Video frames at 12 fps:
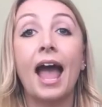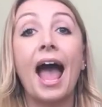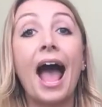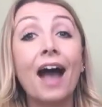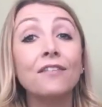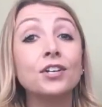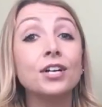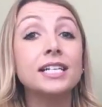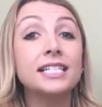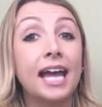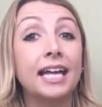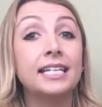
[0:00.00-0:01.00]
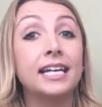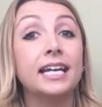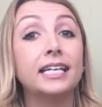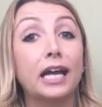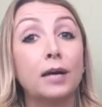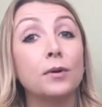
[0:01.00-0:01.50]
After
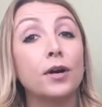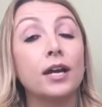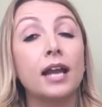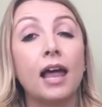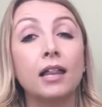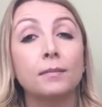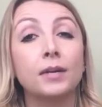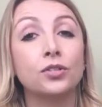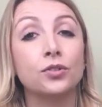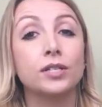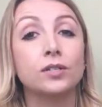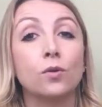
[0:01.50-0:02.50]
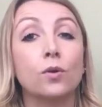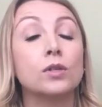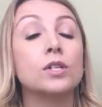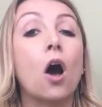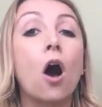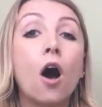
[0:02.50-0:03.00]
attending neighborhood elementary
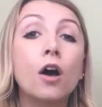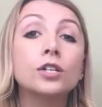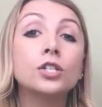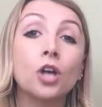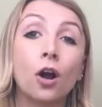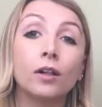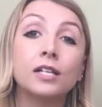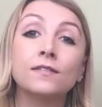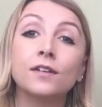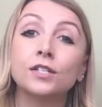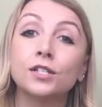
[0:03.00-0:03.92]
schools, all Charlottesville